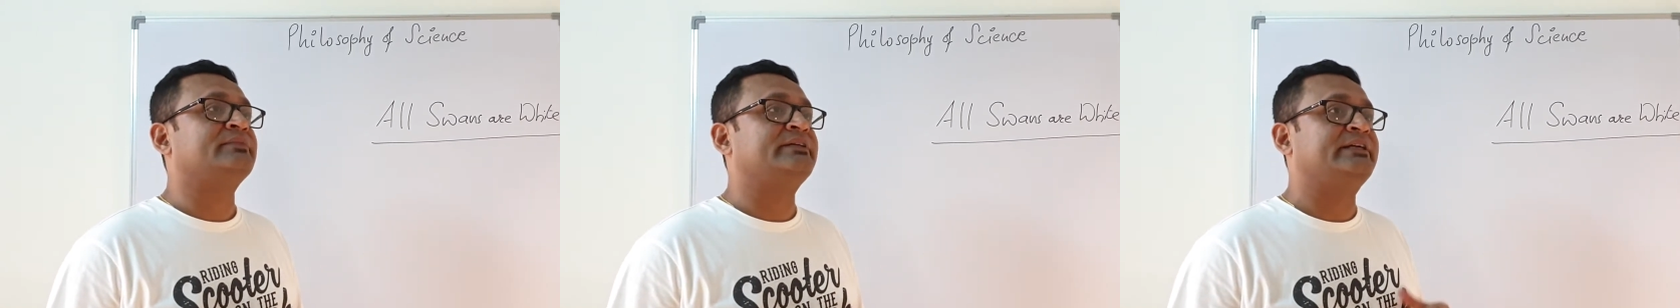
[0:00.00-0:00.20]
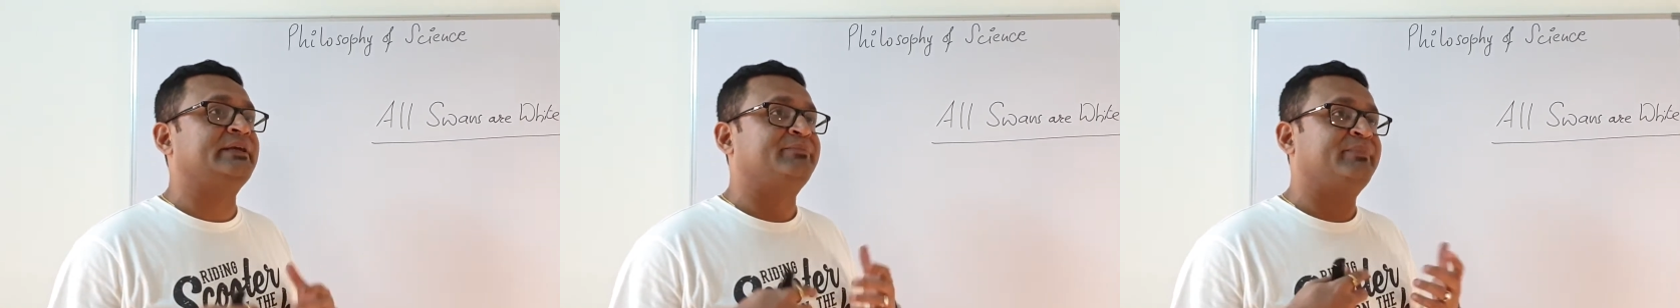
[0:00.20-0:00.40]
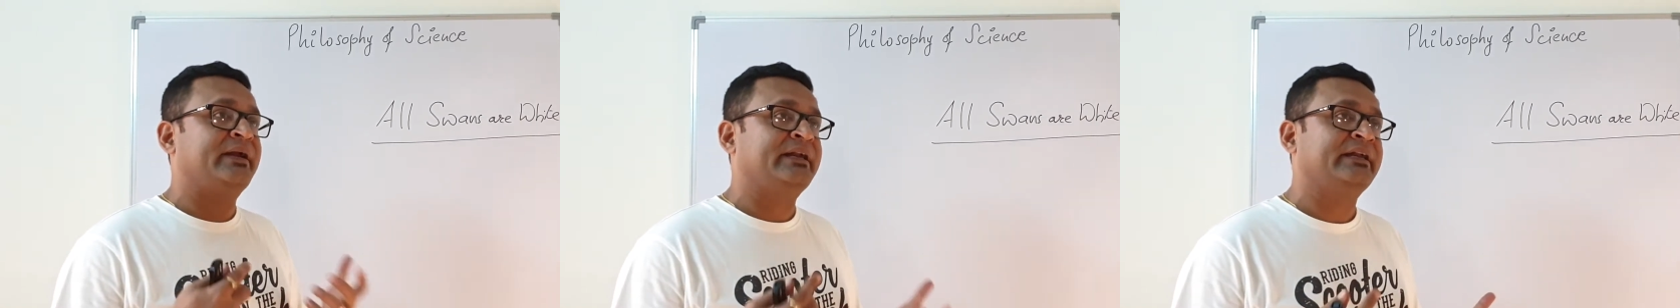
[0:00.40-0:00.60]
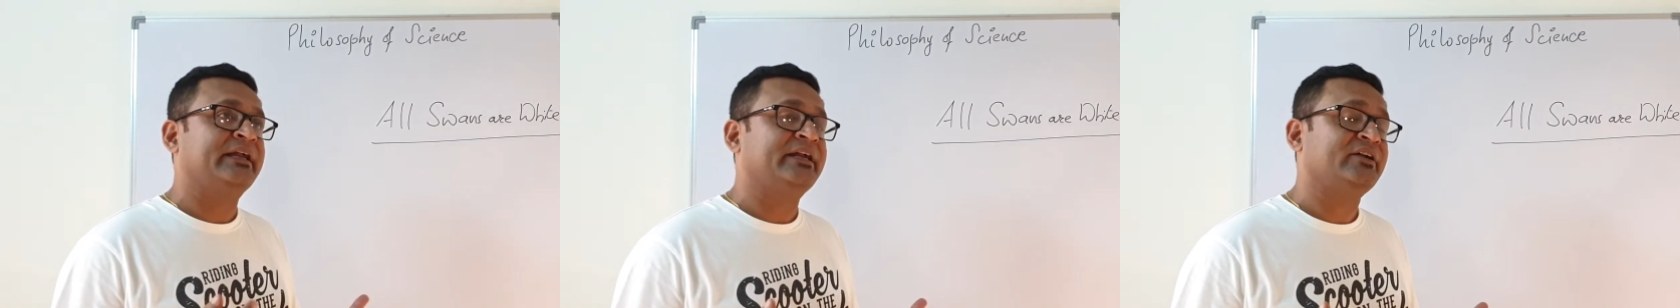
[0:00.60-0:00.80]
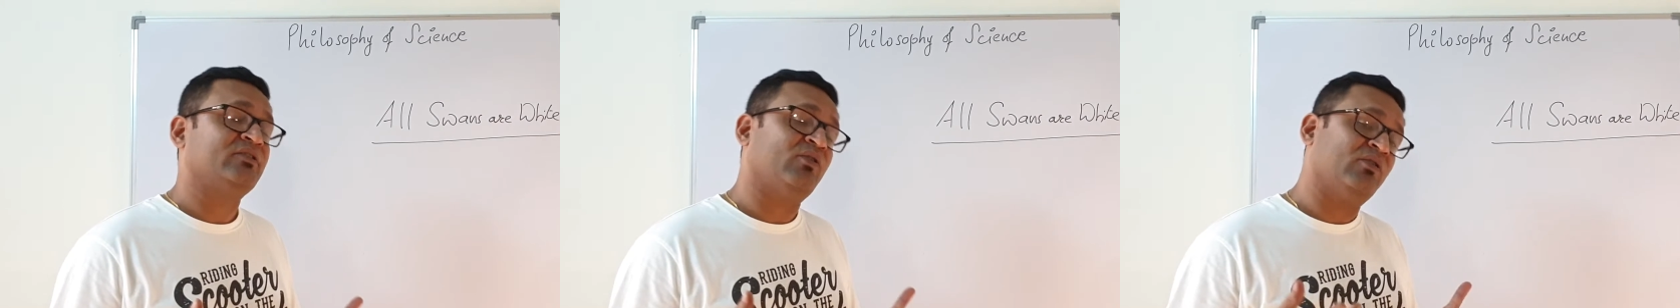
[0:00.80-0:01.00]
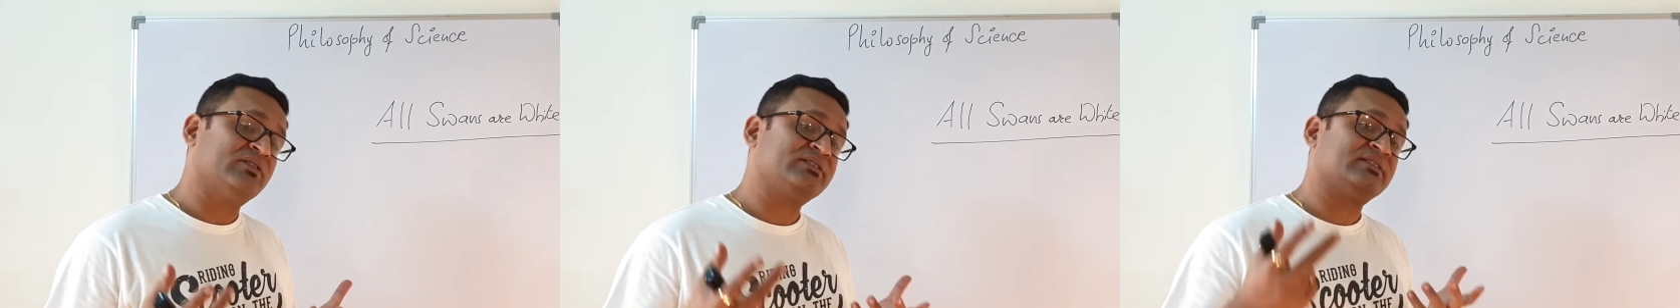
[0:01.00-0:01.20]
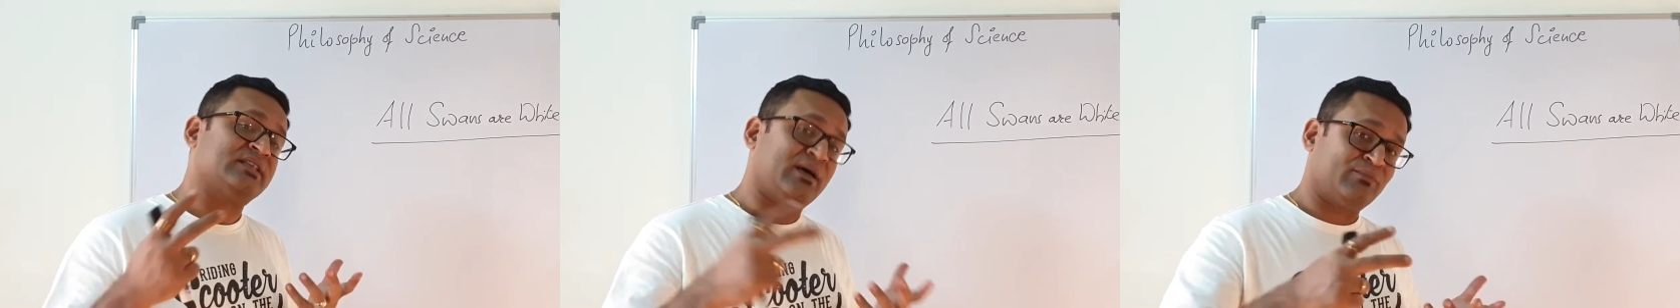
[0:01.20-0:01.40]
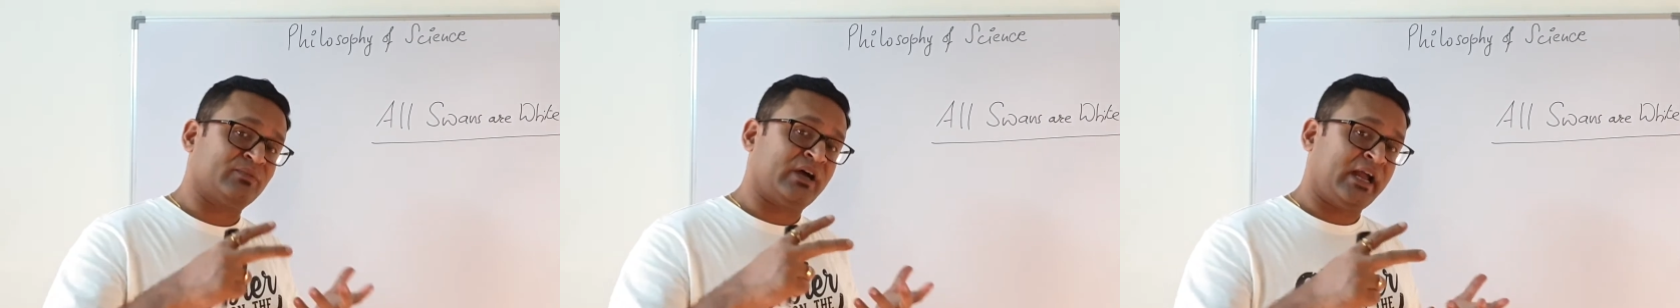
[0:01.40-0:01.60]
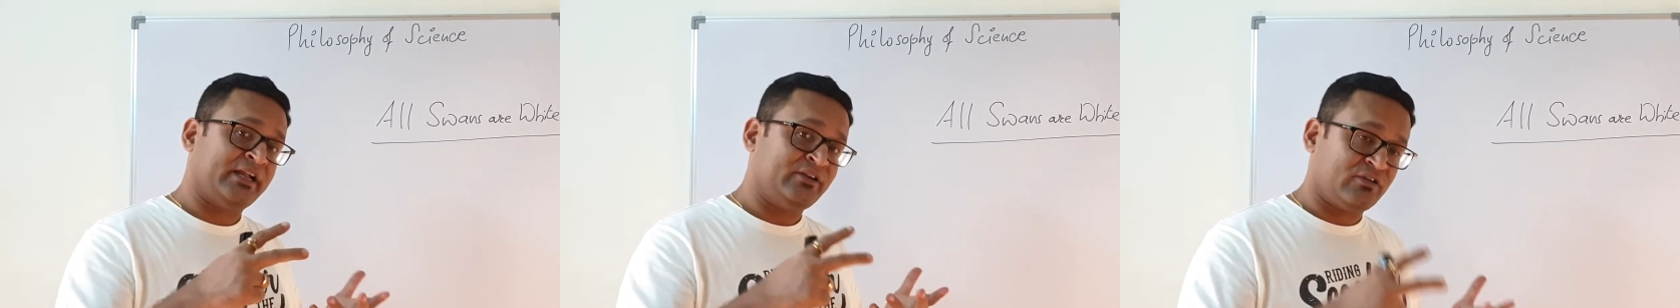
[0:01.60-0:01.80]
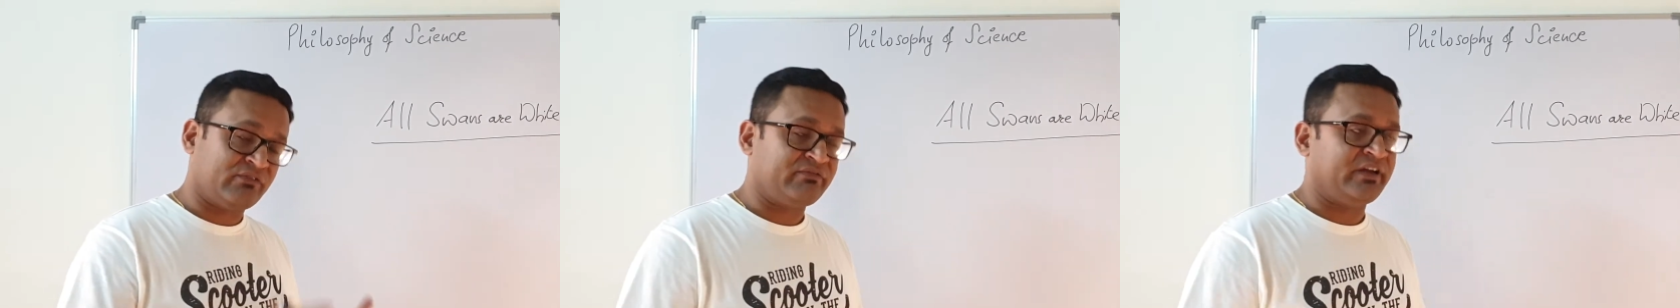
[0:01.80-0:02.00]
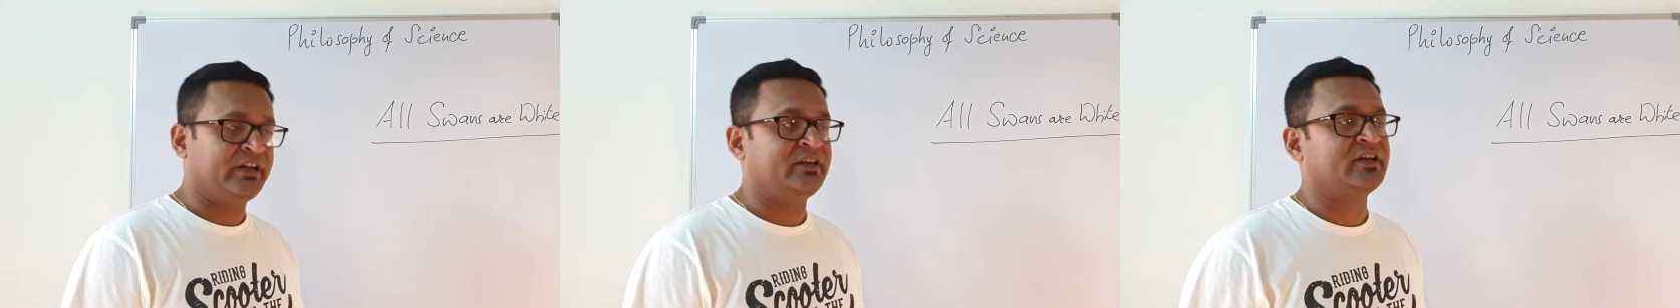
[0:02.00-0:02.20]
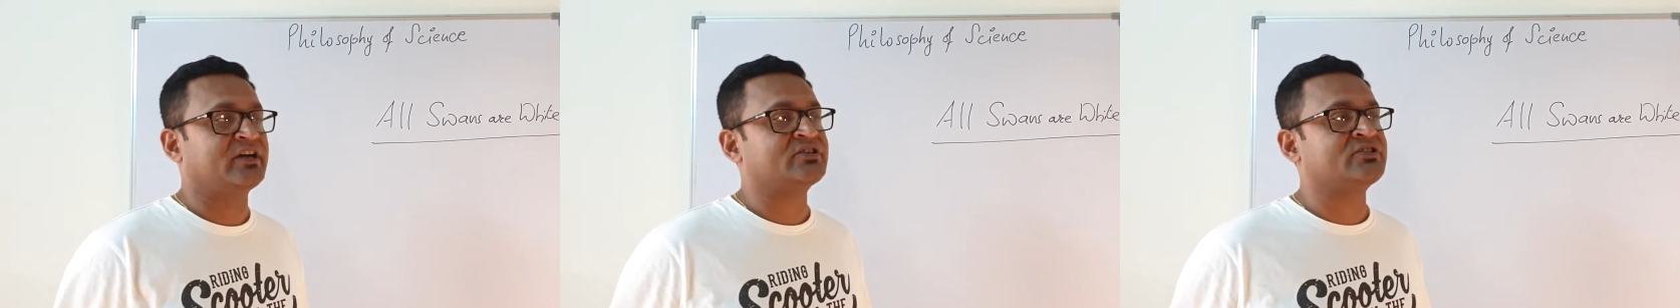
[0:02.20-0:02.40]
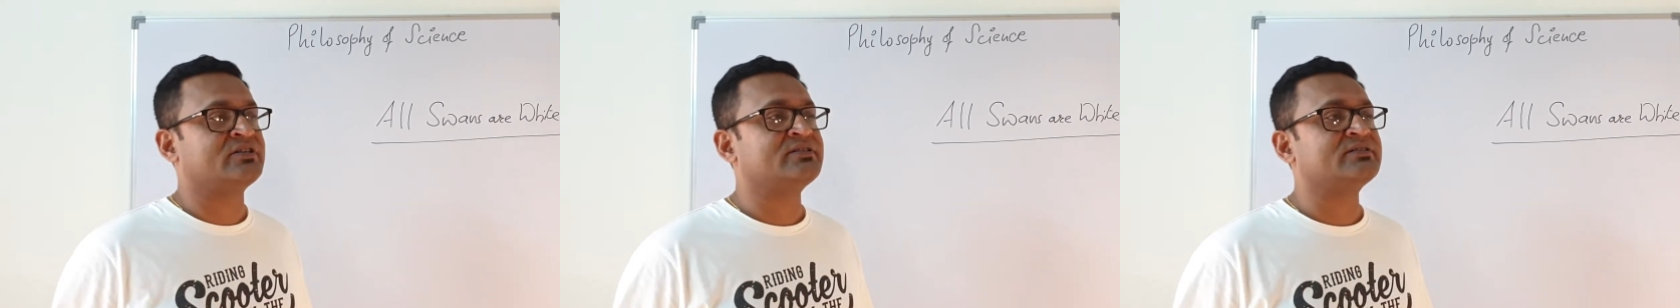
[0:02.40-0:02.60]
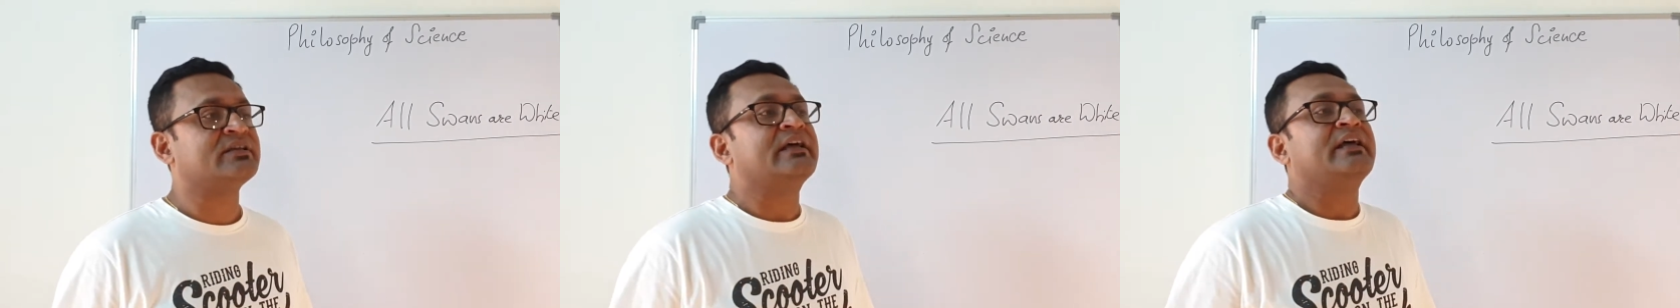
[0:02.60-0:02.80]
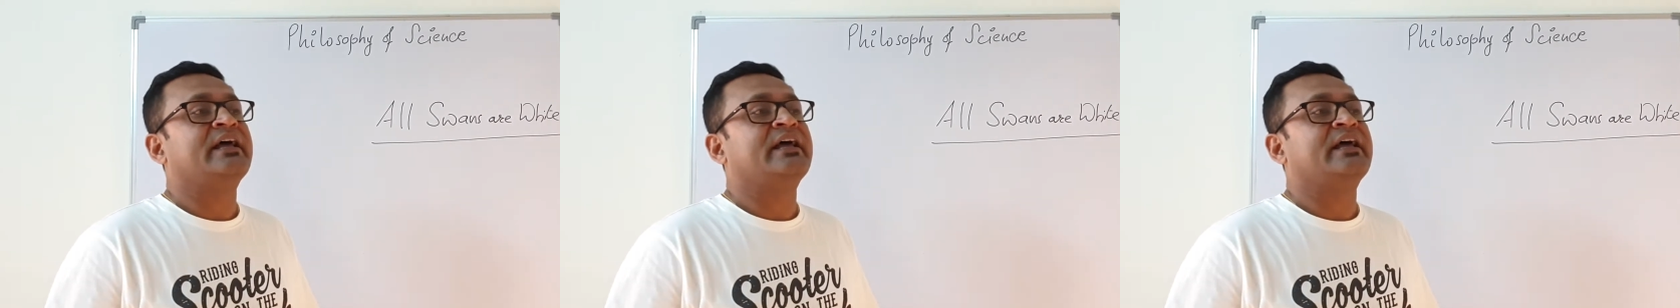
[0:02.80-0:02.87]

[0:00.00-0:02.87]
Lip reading: dependent on some kind of inductions,